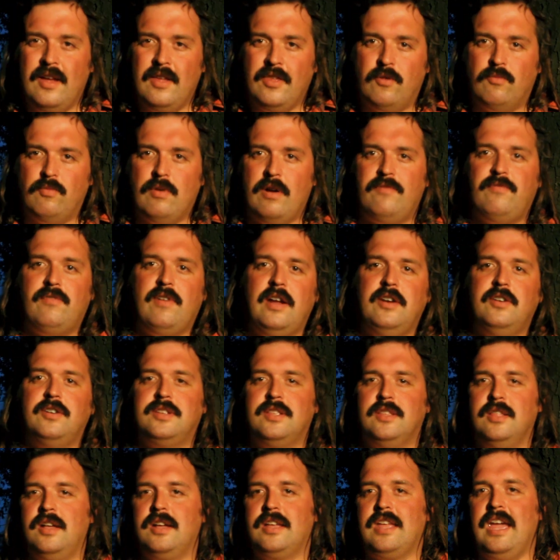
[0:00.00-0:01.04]
the
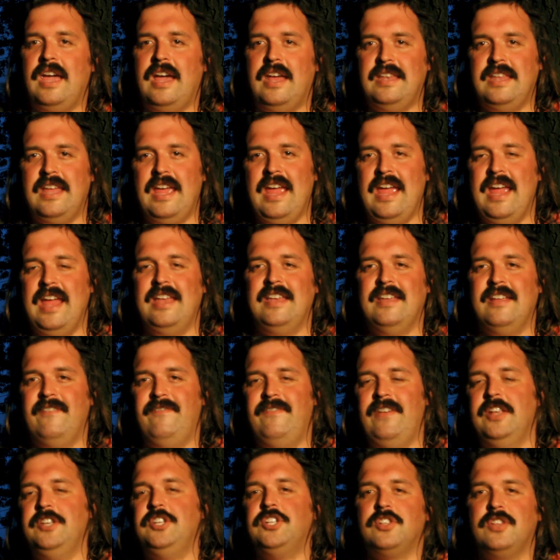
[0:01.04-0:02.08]
Roughriders' luck had to end
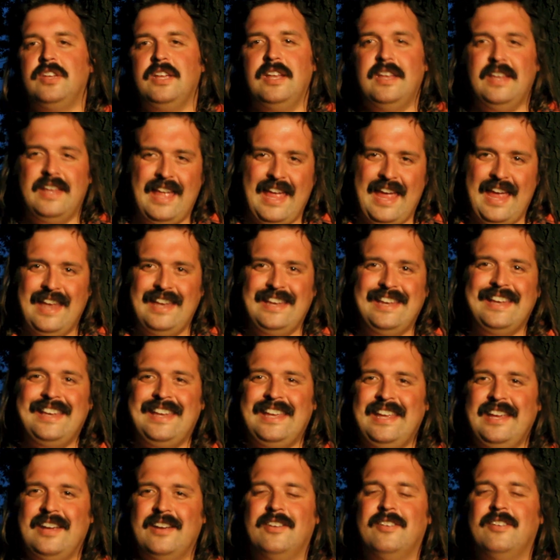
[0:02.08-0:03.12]
eventually, and it ended
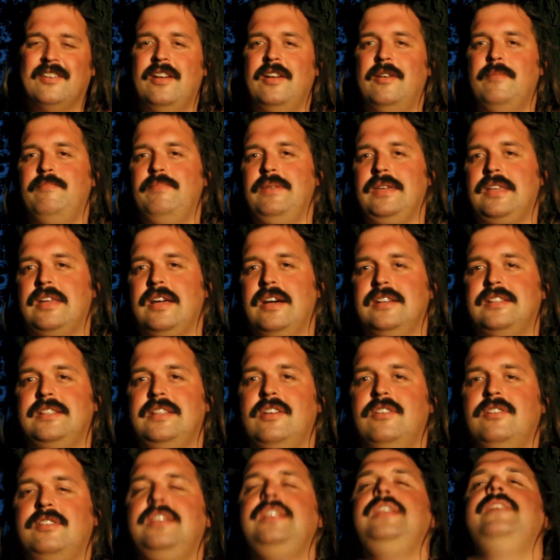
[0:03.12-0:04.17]
here because
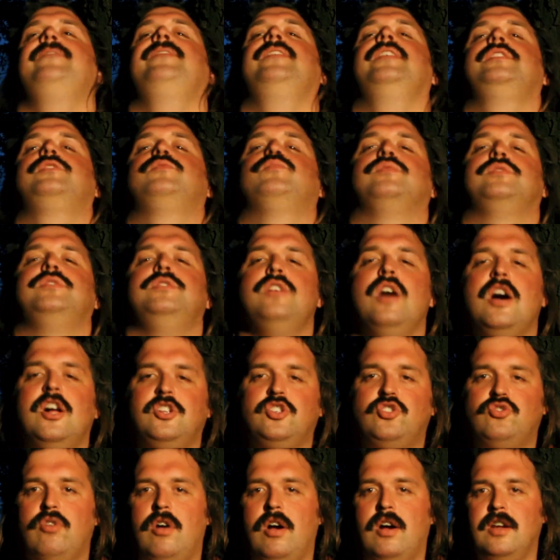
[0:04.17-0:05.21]
their defense was not
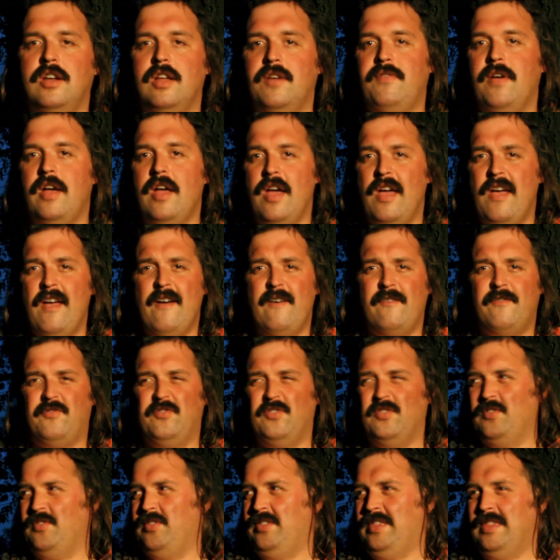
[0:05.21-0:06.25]
strong enough
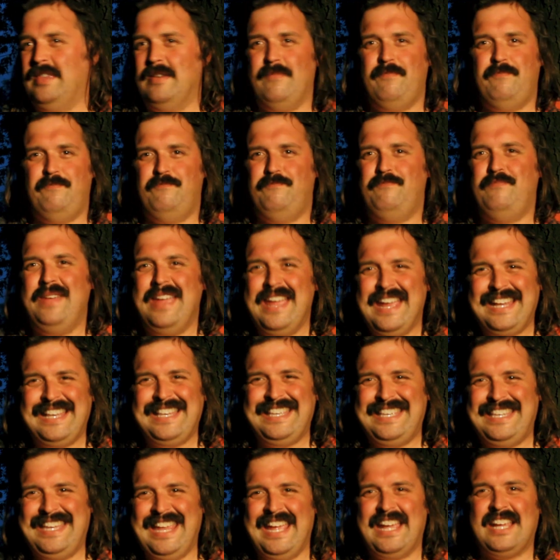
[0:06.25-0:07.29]
for the big
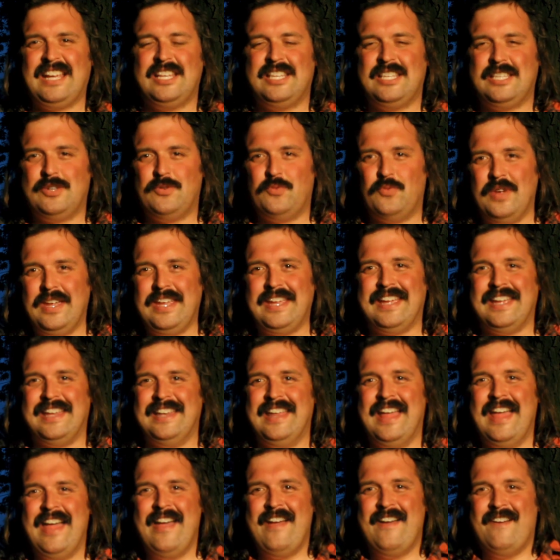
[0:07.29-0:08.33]
dick swinging
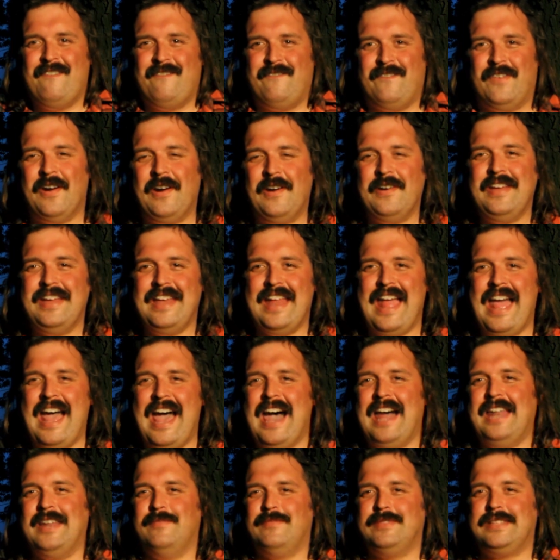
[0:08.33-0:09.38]
Vernon
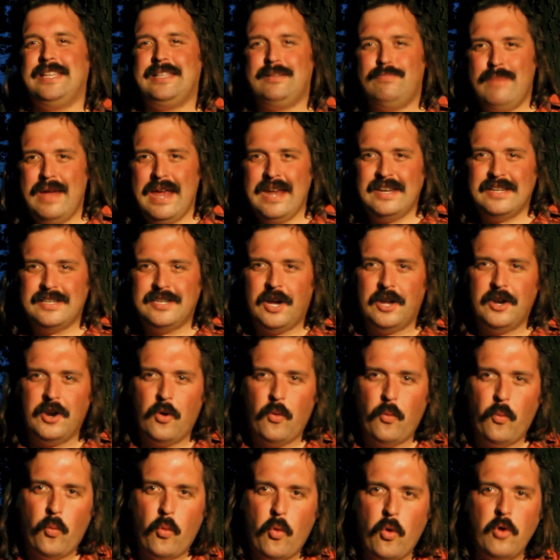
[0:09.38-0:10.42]
Adams. This man is on a
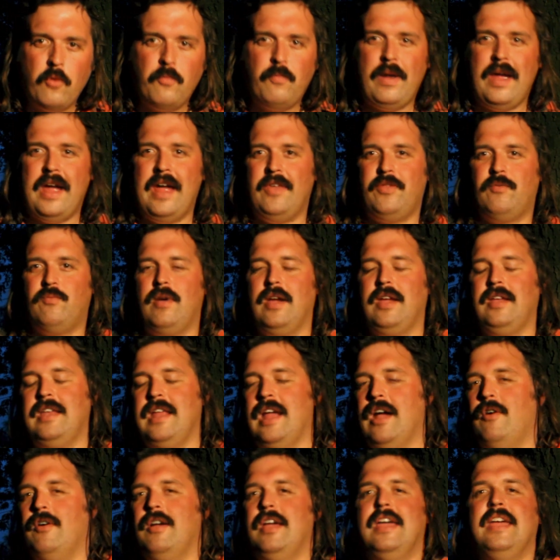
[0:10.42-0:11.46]
warpath right
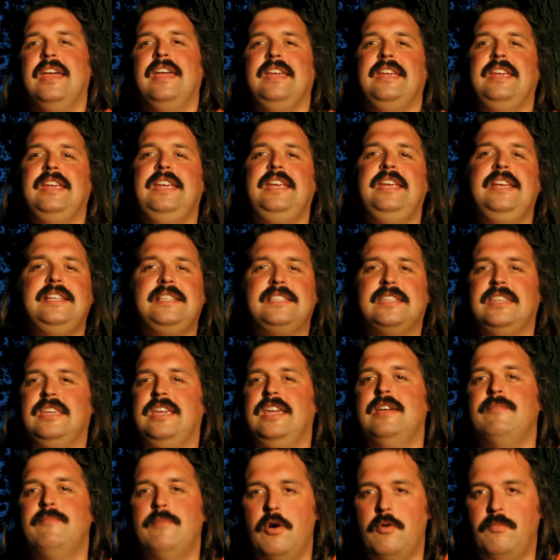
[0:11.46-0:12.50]
now. Easily
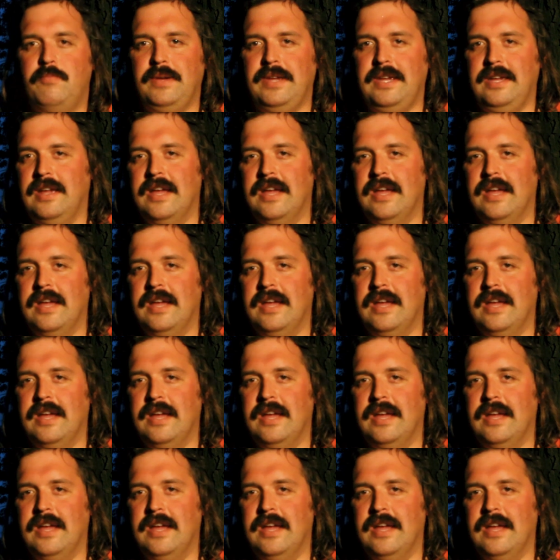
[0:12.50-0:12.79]
MOP.